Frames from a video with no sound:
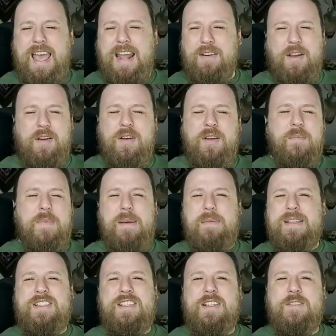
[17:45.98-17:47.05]
I don't know. Maybe
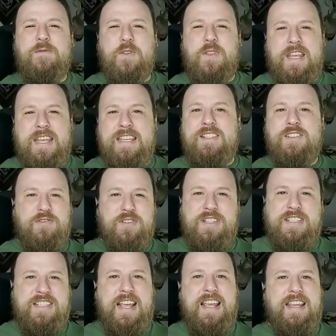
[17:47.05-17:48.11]
it's just for the
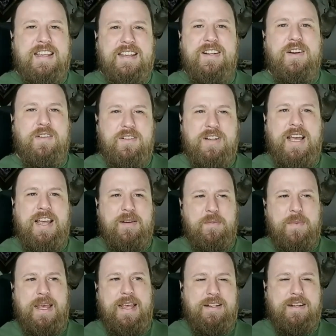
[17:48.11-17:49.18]
history's sake, you know, tying
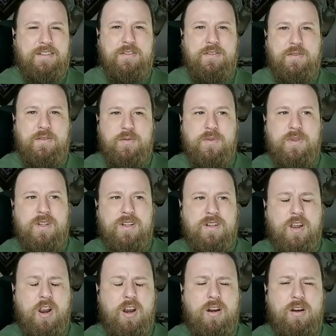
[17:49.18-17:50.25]
back to
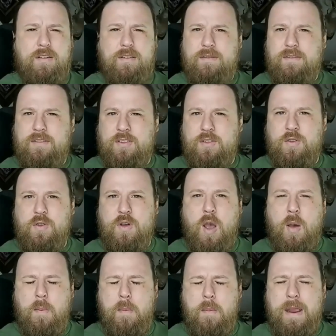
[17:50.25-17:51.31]
to
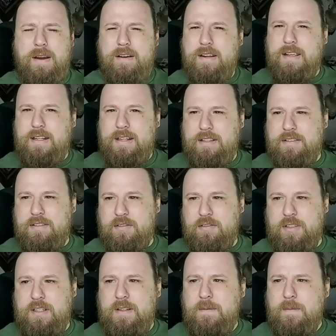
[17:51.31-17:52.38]
American
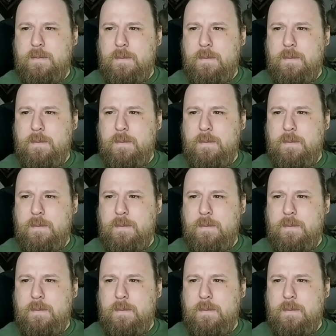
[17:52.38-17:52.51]
history.